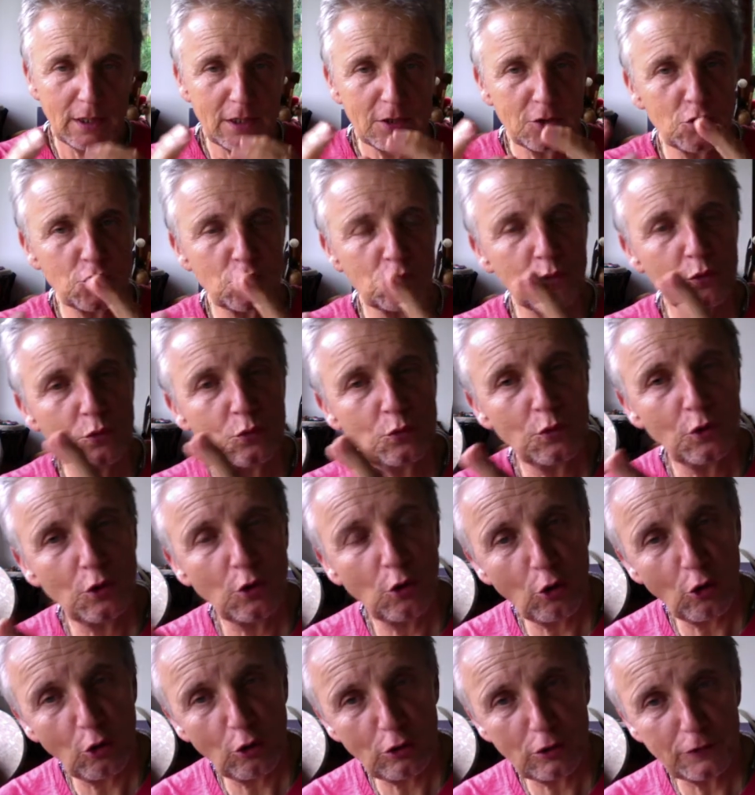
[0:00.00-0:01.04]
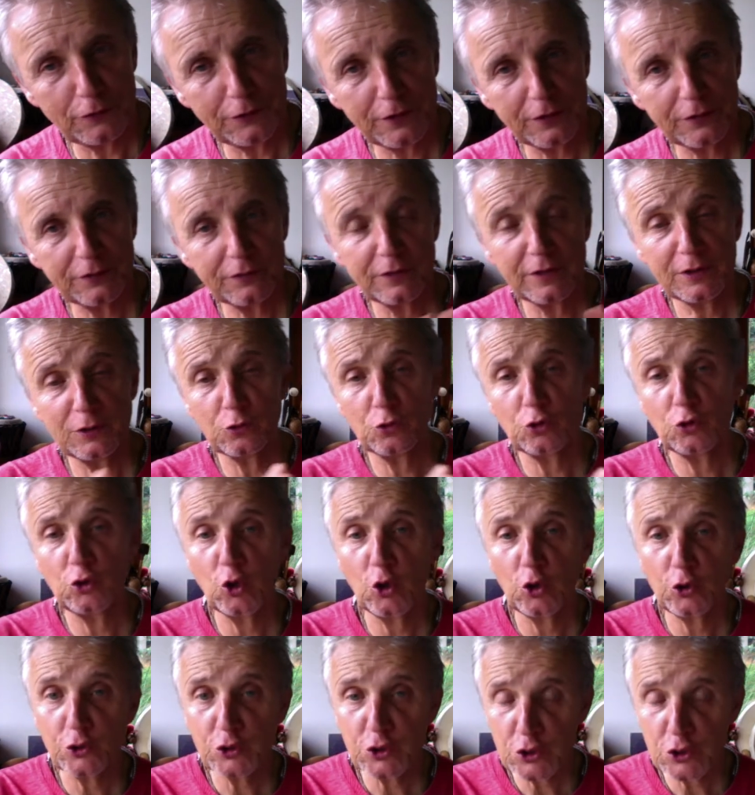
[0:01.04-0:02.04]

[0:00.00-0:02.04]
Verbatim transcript: But these are just names, they're saying.